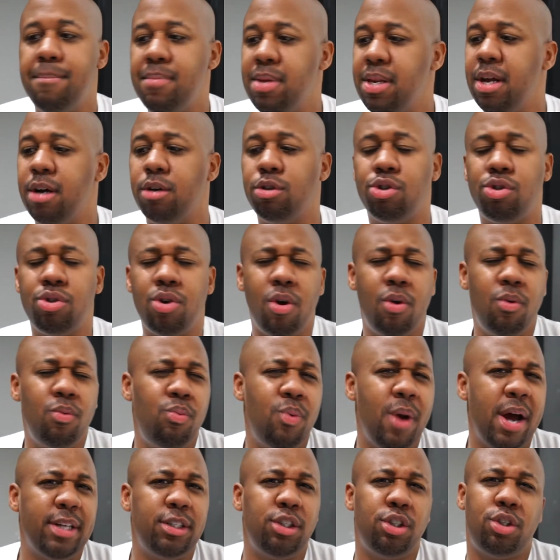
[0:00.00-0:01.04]
There's no
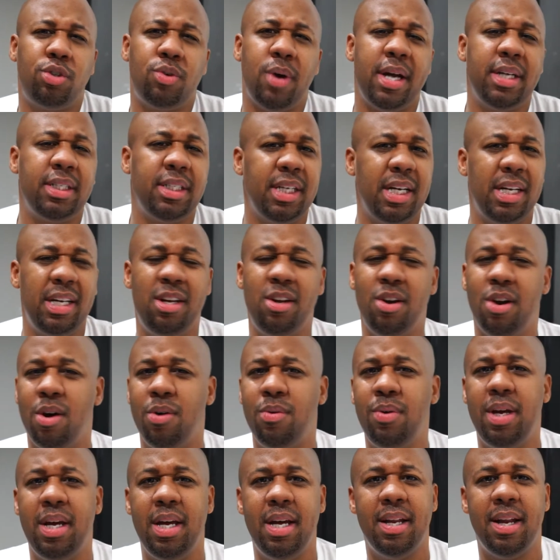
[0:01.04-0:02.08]
registration. You
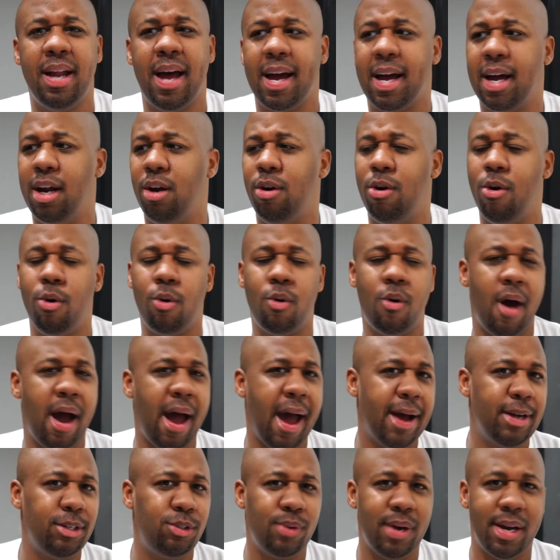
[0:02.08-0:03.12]
don't need like a local
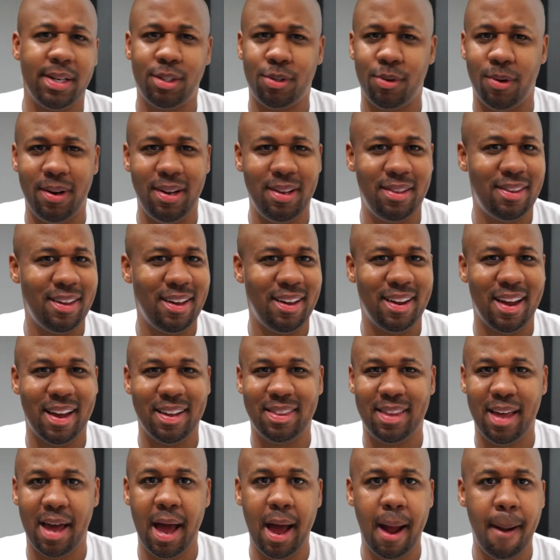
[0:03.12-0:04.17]
address or anything
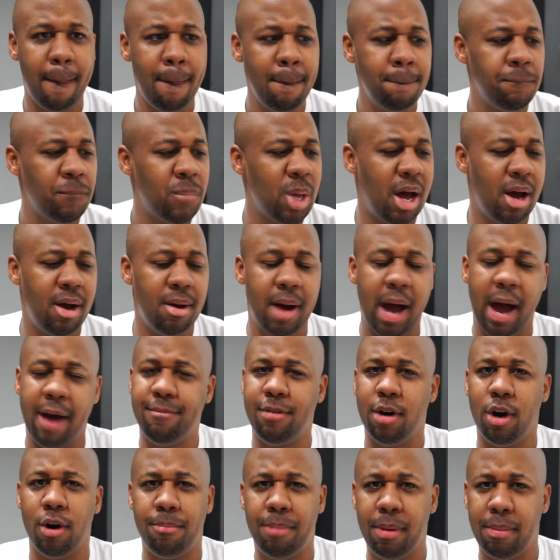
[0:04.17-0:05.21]
like that.
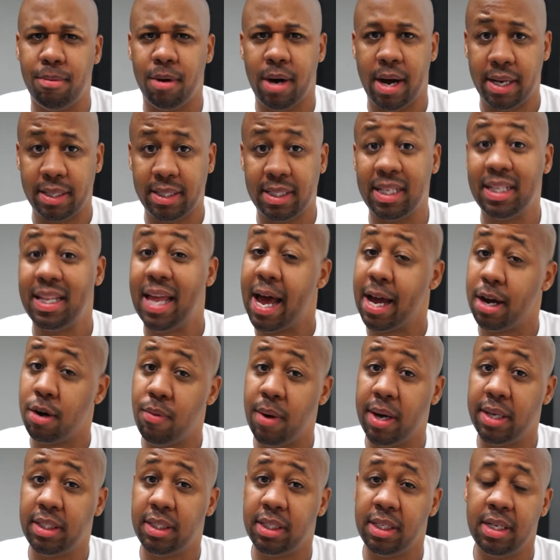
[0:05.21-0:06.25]
I've heard people asking that
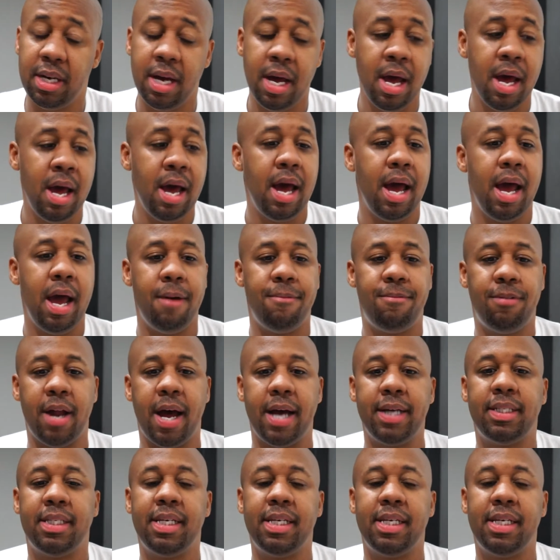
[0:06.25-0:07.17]
question. If like